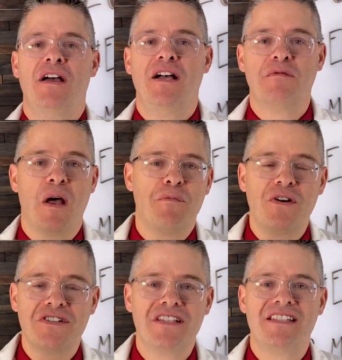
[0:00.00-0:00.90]
um, a
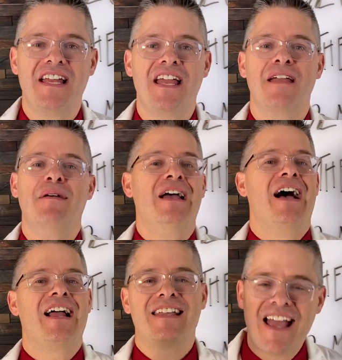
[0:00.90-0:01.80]
person's name.
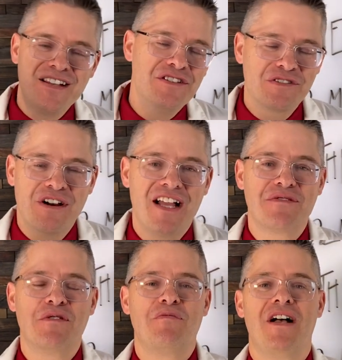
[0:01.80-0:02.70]
I can't do
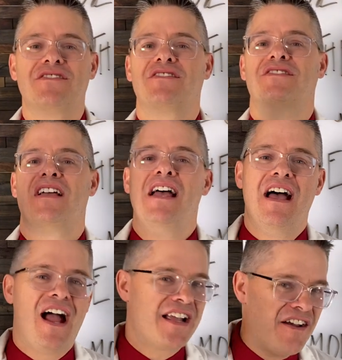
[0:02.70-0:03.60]
crossword puzzles.
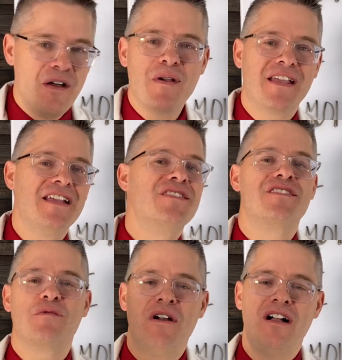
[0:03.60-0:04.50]
I call my
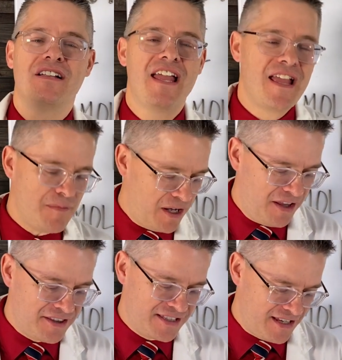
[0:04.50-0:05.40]
kids the wrong name
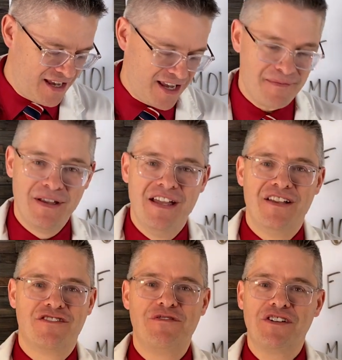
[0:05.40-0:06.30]
all the time.
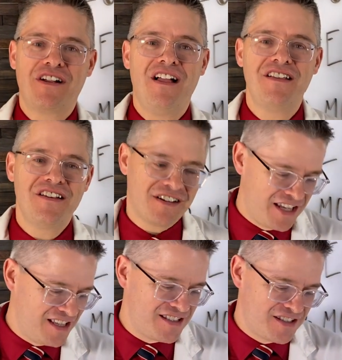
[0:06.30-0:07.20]
So if you're calling your
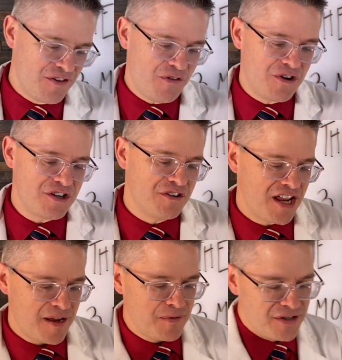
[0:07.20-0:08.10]
kids or your
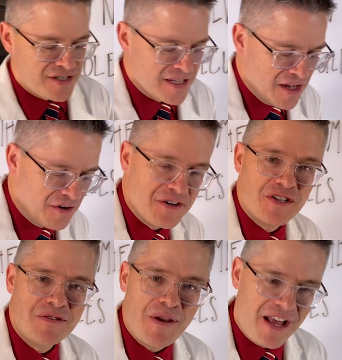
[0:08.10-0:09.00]
neighbors or
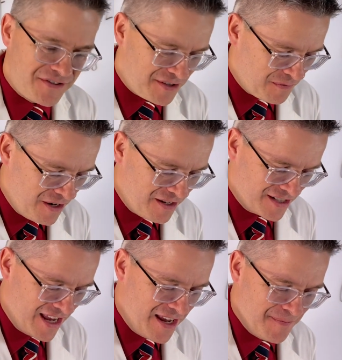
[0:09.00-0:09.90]
your spouse the
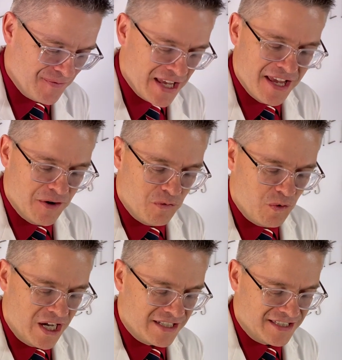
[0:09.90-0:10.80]
wrong name,
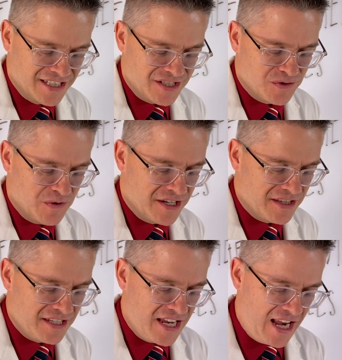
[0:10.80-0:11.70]
what this is one of
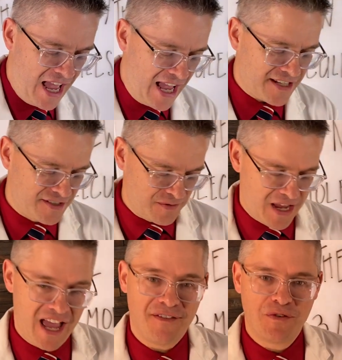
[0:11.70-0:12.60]
the neat hacks that
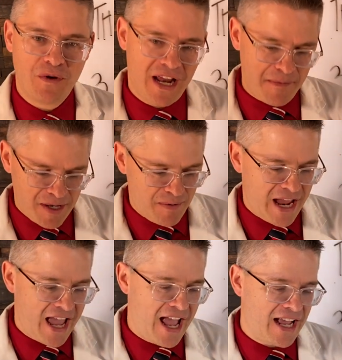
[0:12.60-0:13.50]
we have. And what I mean
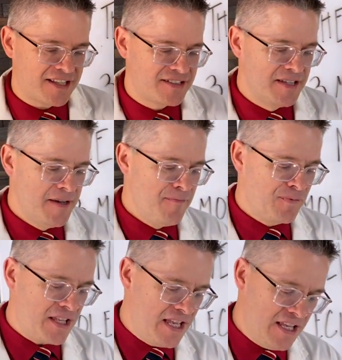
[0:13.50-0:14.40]
by hacks
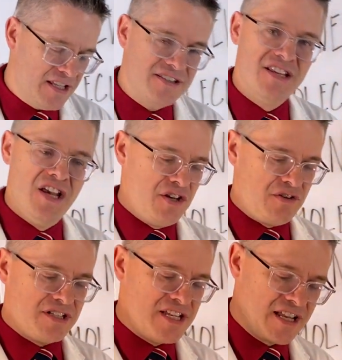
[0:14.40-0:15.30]
is
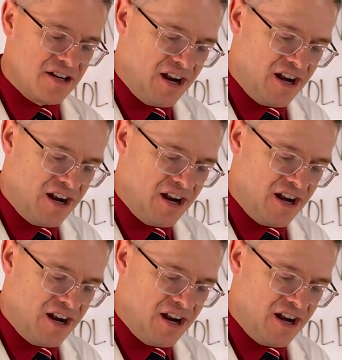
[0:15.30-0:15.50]
you can take